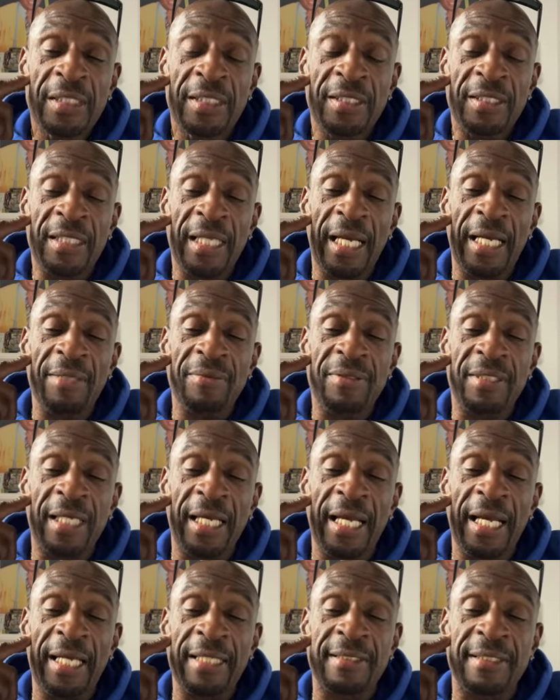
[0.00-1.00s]
James
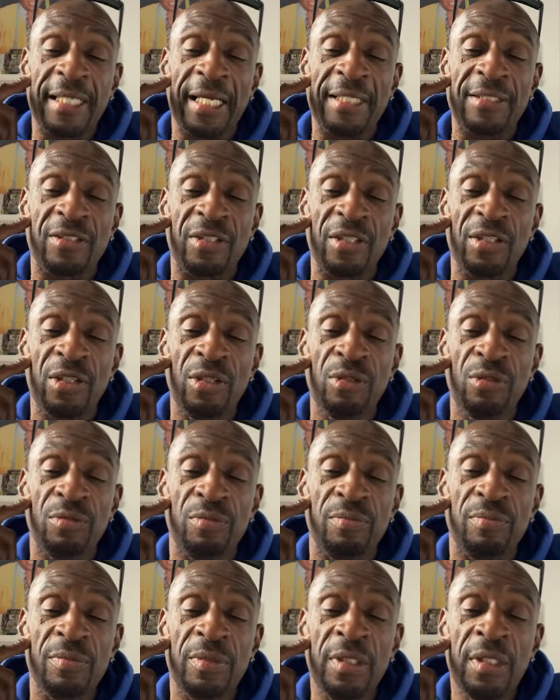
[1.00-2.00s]
Cass say, salute.
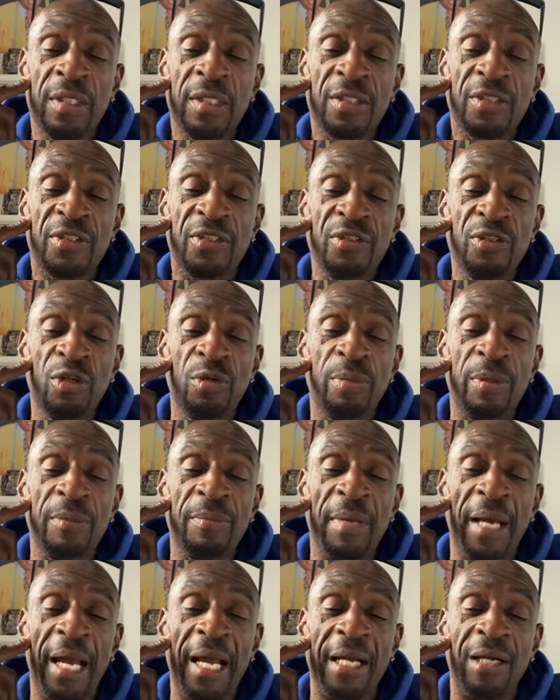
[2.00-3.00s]
Snoopy
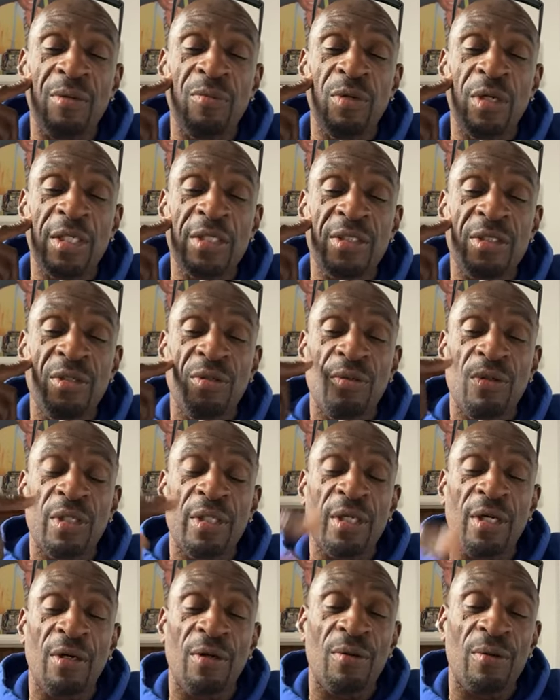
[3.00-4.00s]
Mac, what's going
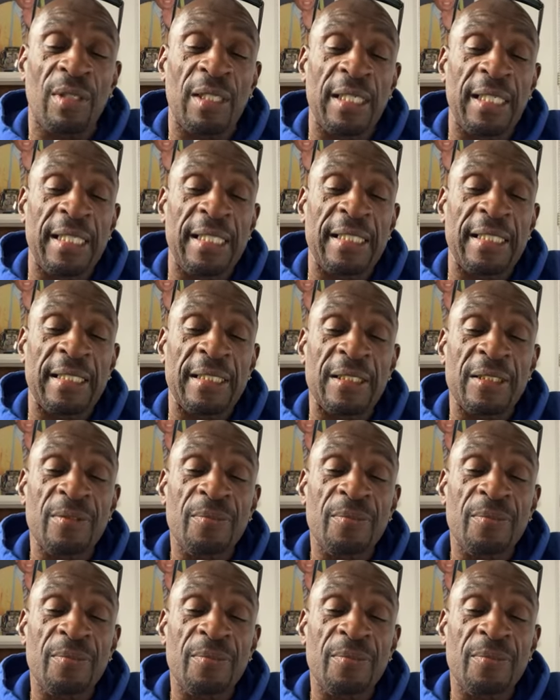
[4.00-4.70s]
on, King?